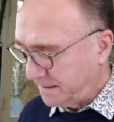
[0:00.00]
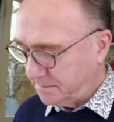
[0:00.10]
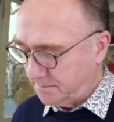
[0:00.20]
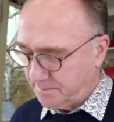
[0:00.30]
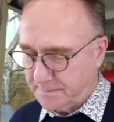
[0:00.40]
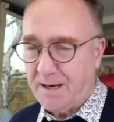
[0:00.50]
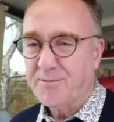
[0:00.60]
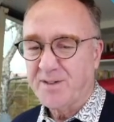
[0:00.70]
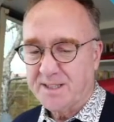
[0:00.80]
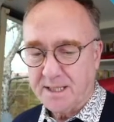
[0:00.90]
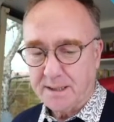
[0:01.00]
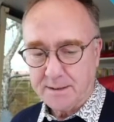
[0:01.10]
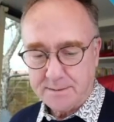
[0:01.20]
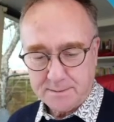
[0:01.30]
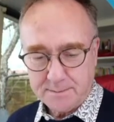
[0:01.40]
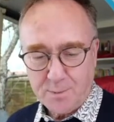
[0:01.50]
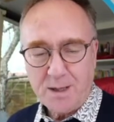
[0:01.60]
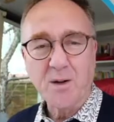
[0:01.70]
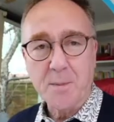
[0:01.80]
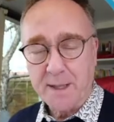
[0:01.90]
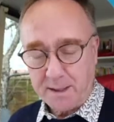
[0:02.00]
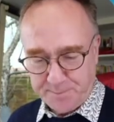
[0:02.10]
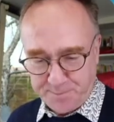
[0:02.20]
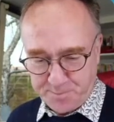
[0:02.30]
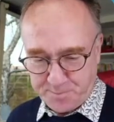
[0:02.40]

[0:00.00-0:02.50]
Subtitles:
and comforting and welcoming.